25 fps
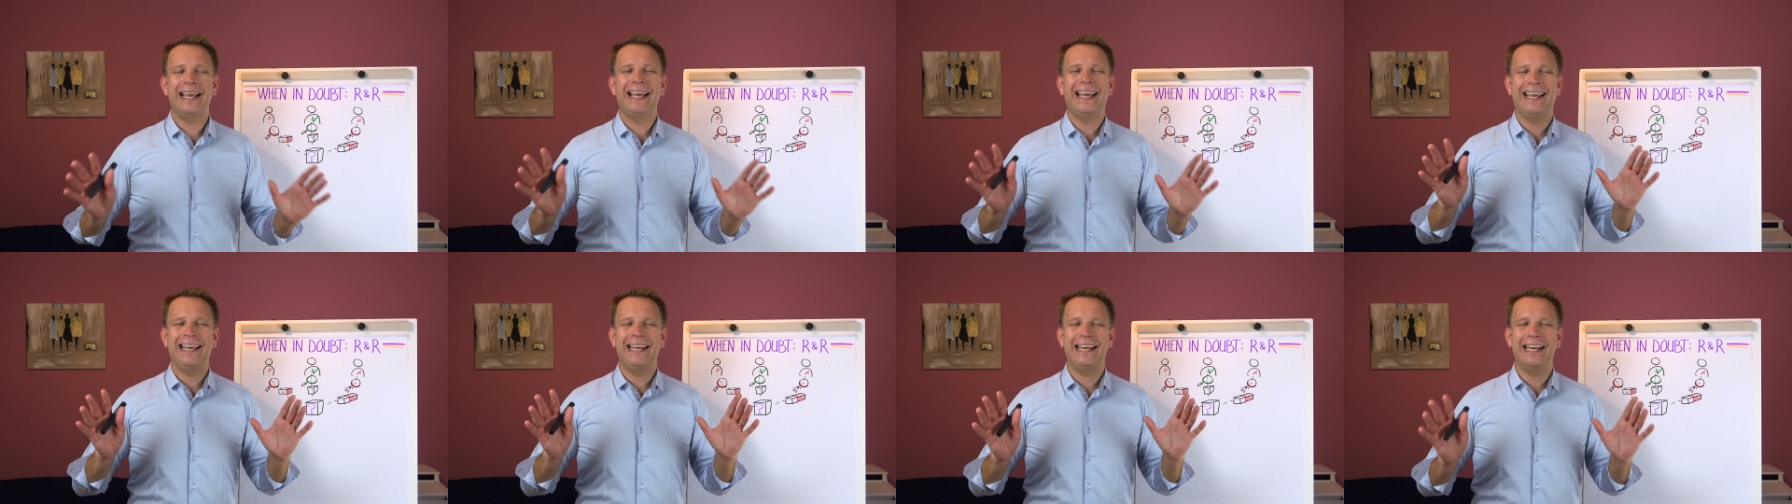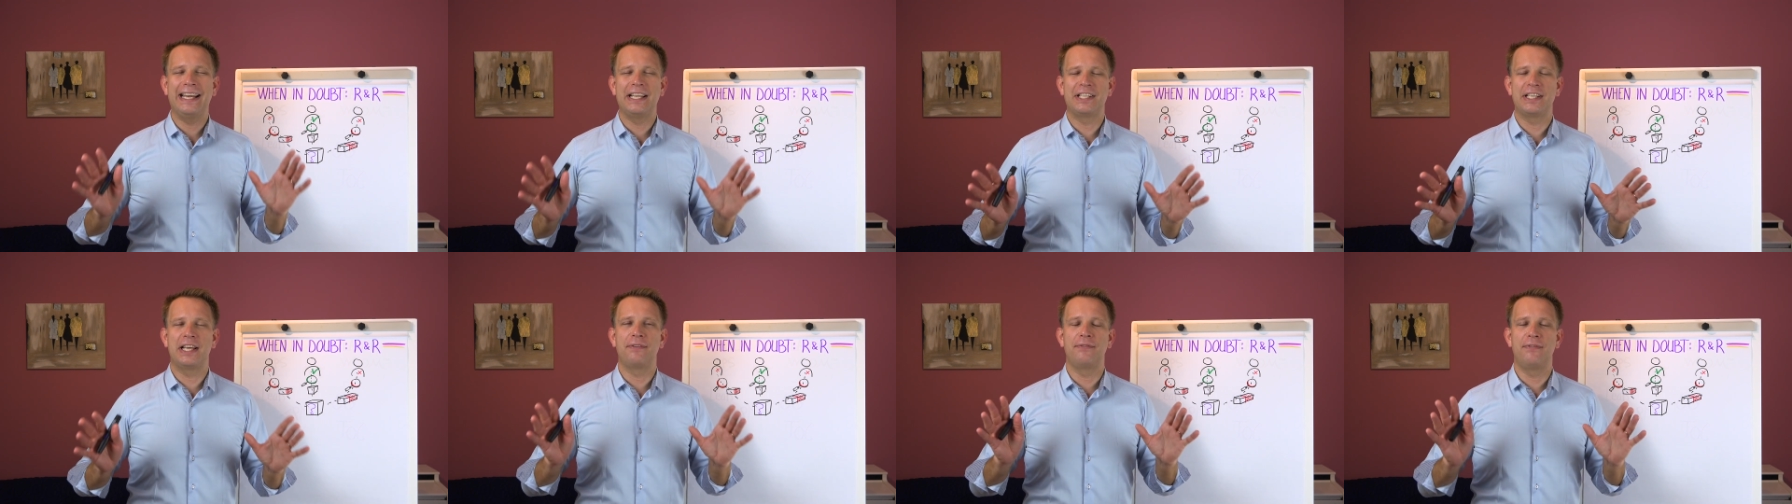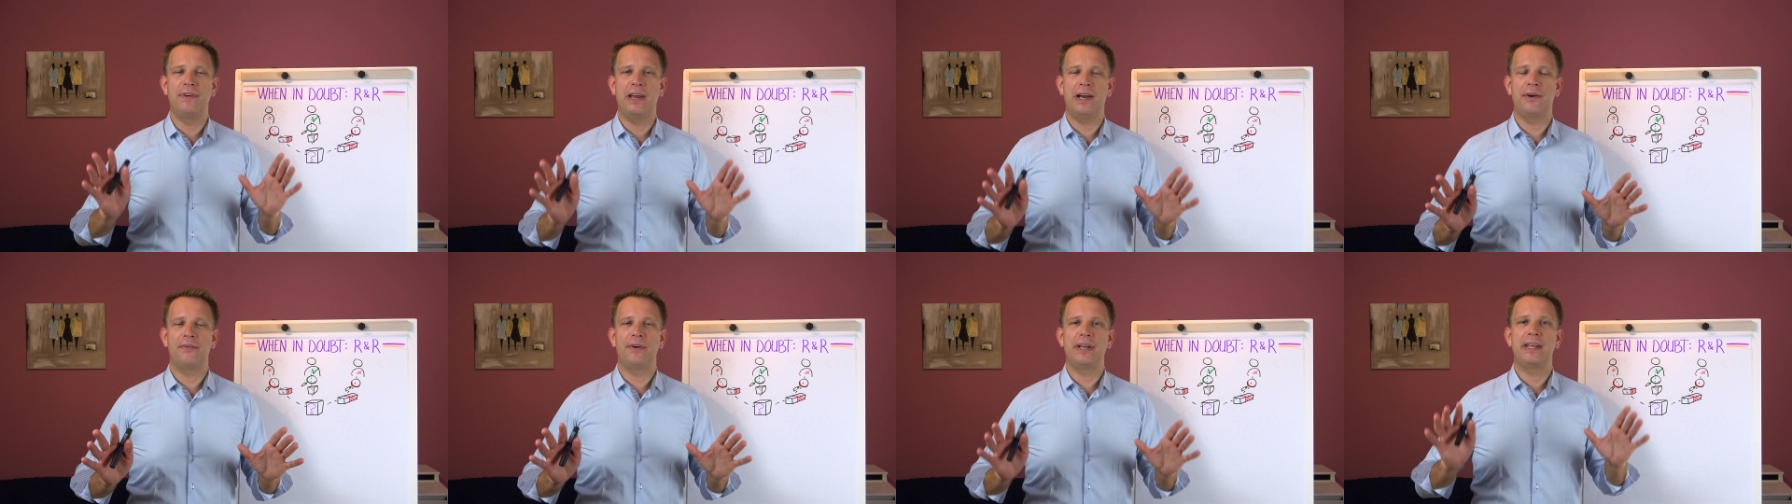it is a
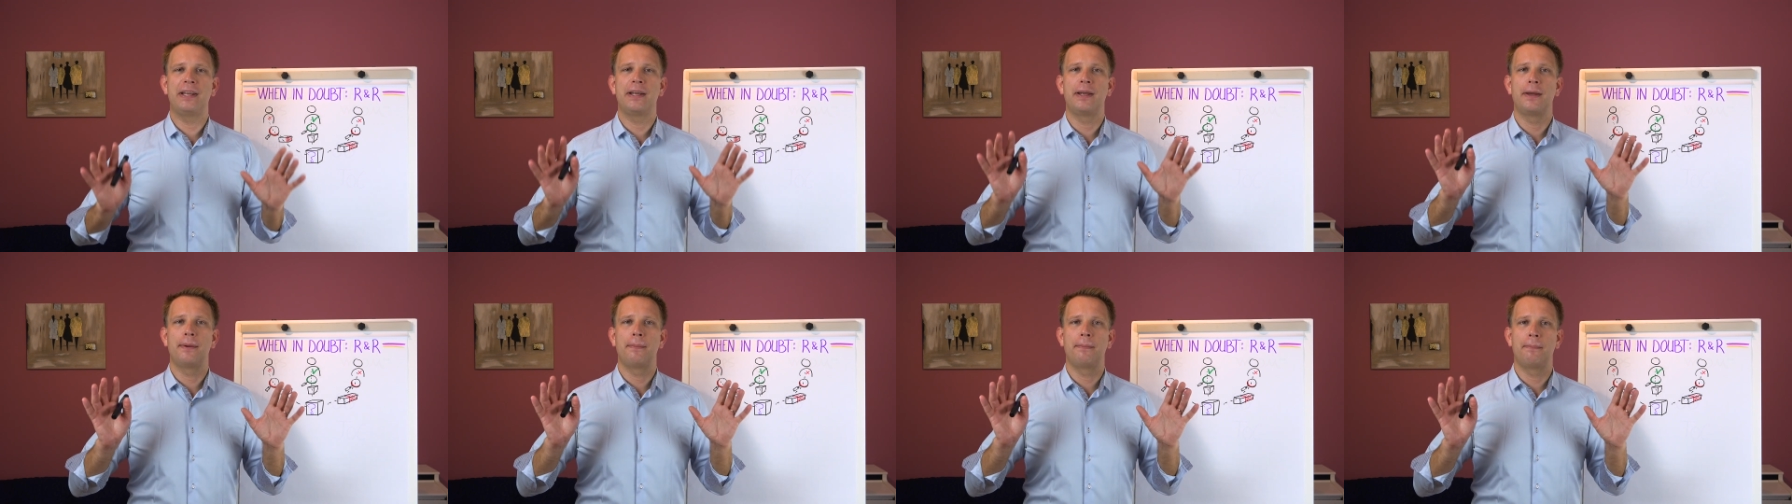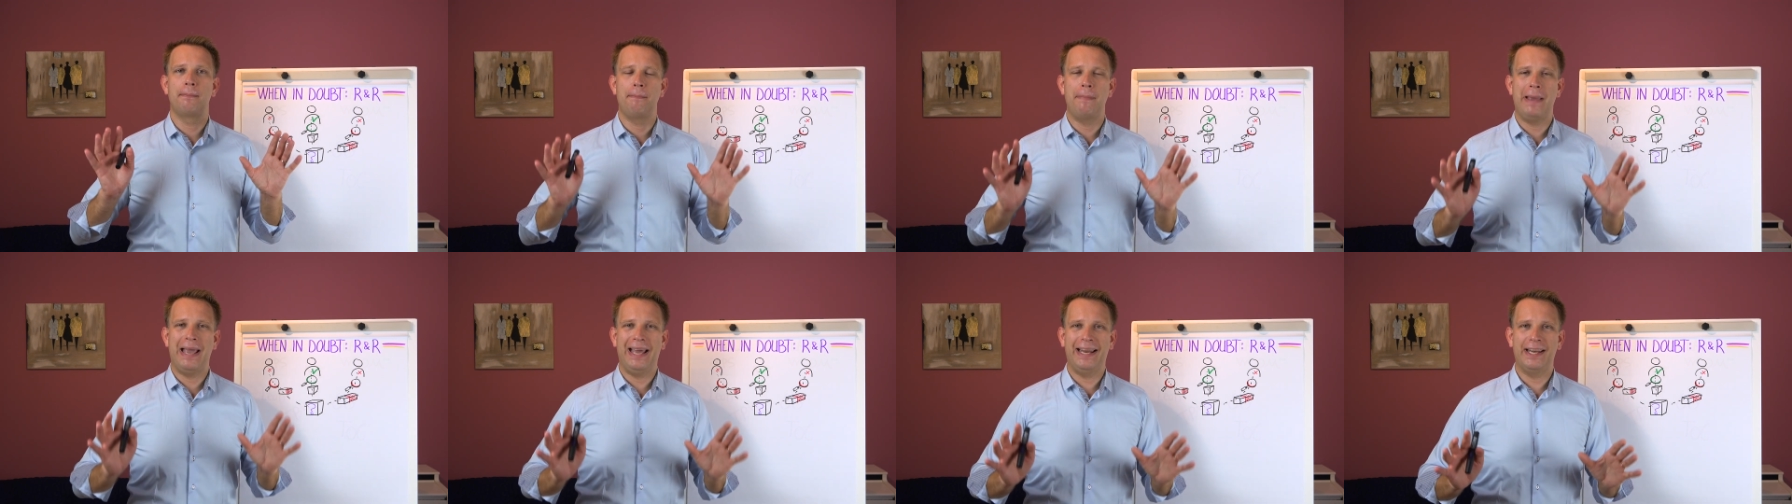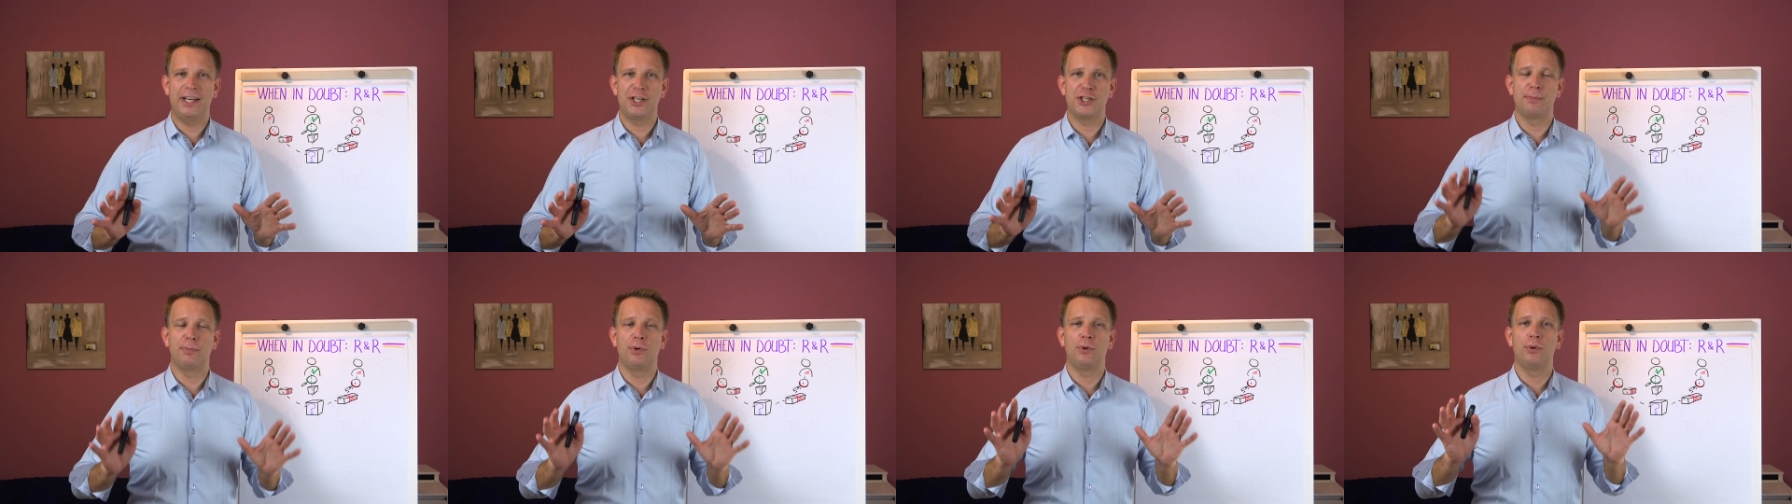very
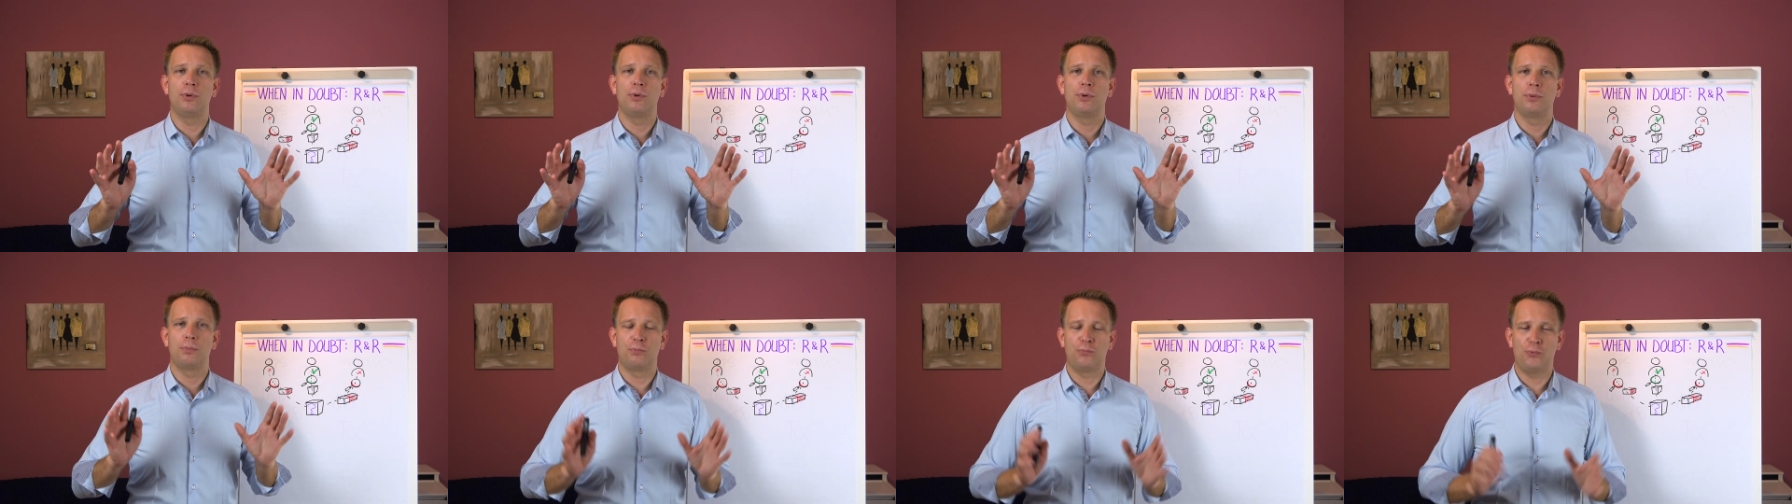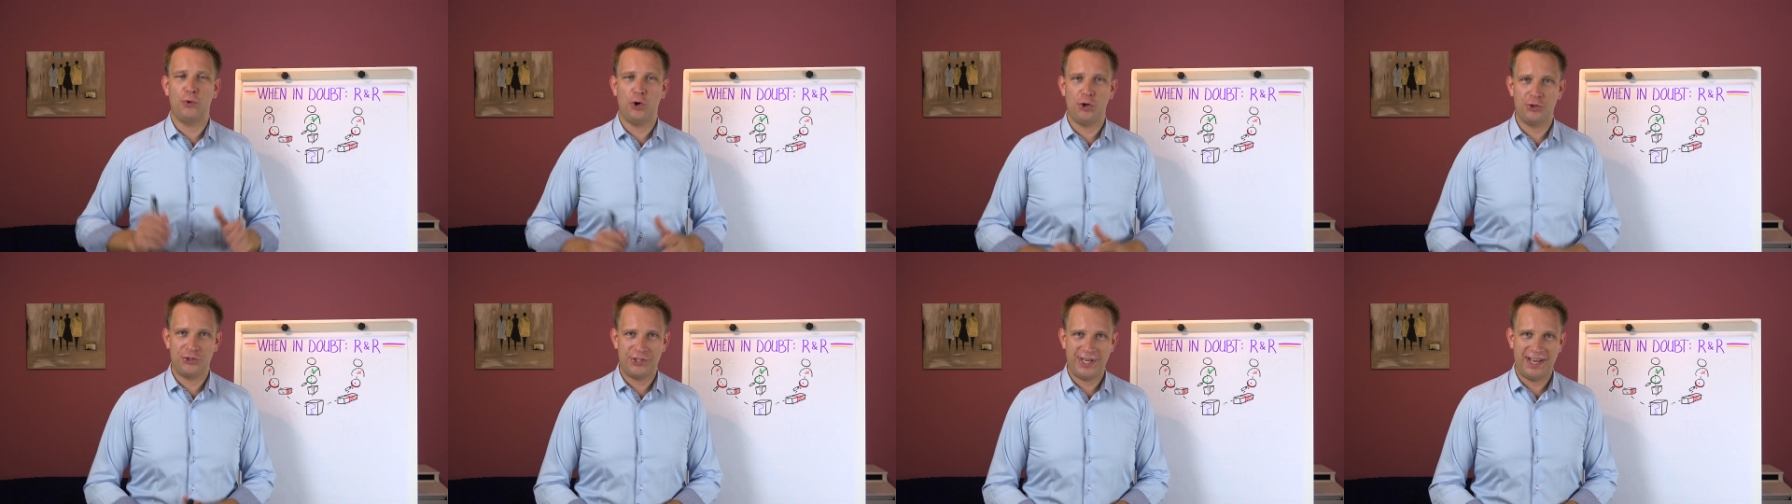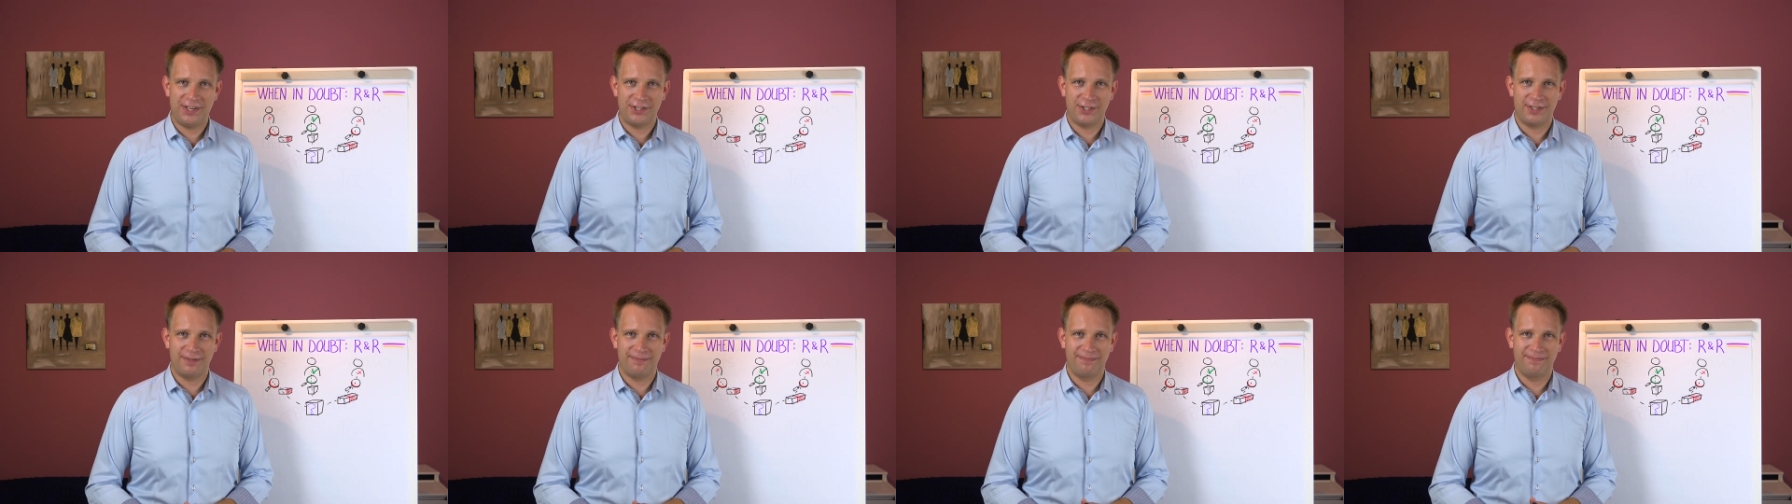manageable
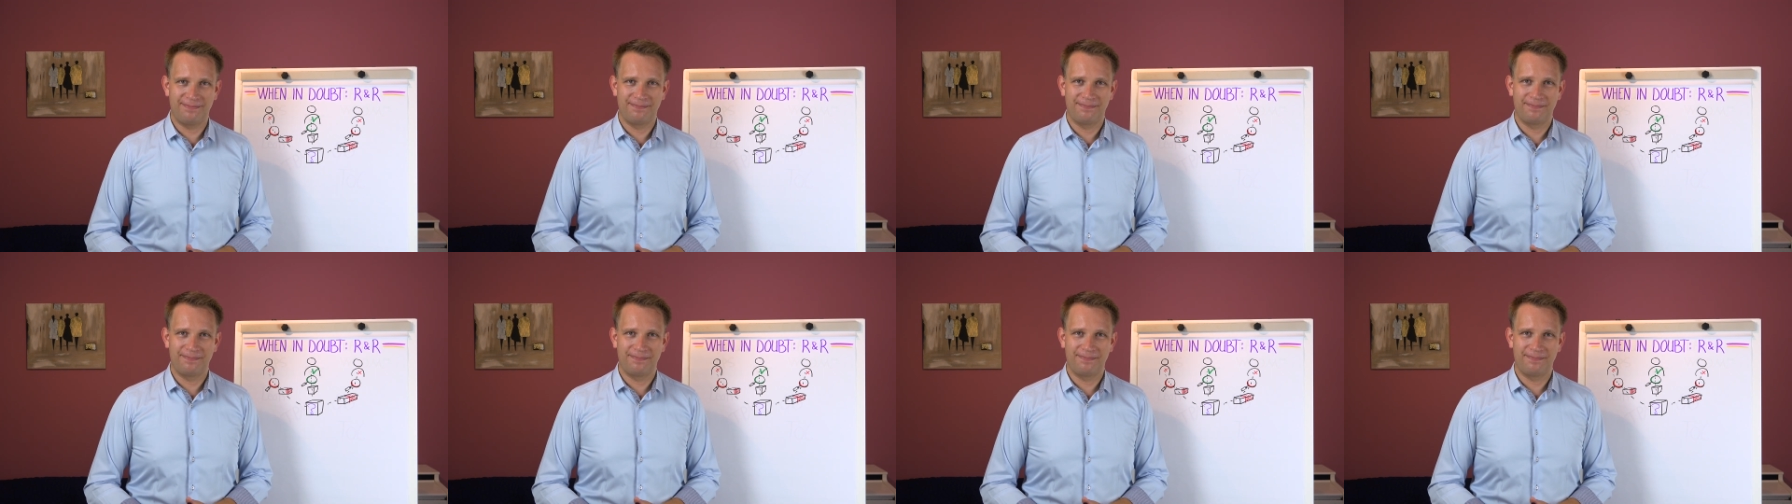process.